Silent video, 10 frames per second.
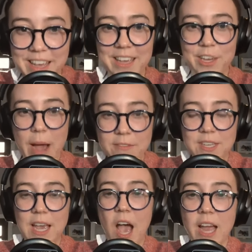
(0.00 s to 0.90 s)
Like you have
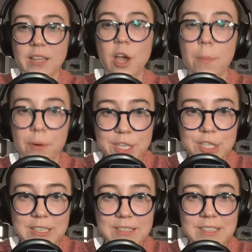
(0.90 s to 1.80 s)
to guide the
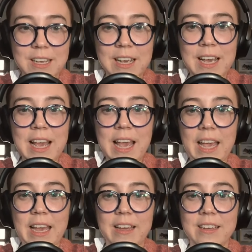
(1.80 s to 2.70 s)
operations.
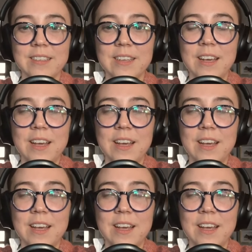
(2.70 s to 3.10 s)
And